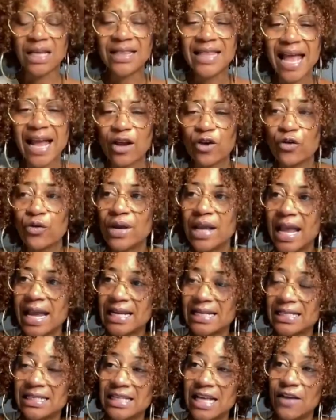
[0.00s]
that
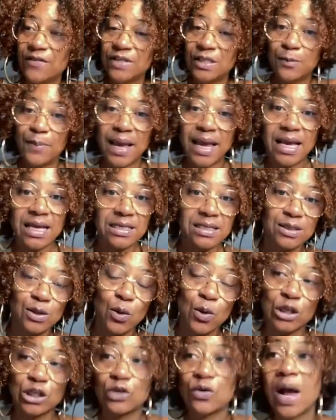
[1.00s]
create a safe space
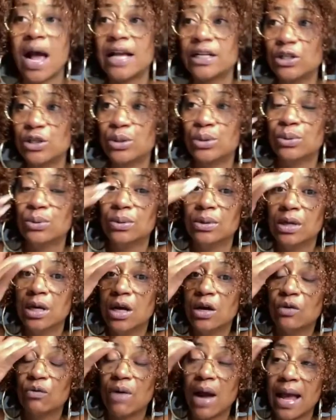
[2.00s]
or try to,
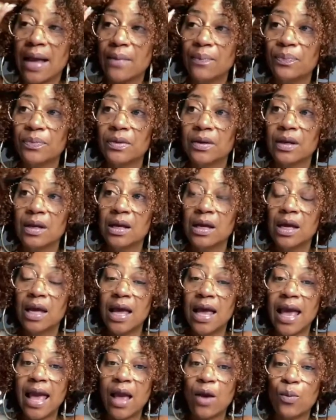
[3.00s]
right?
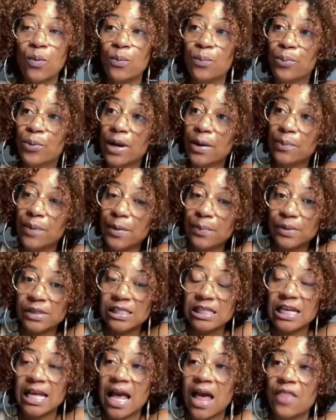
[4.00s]
And bring people
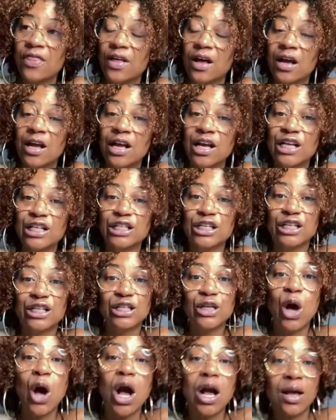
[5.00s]
together to
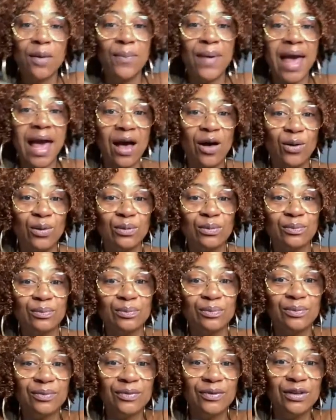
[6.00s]
talk about,
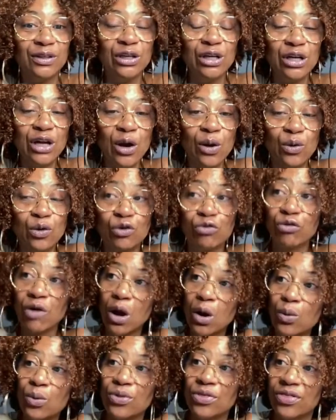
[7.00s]
you know,
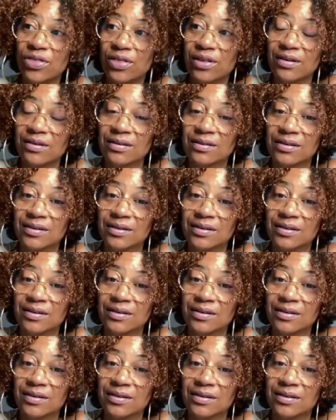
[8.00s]
growth,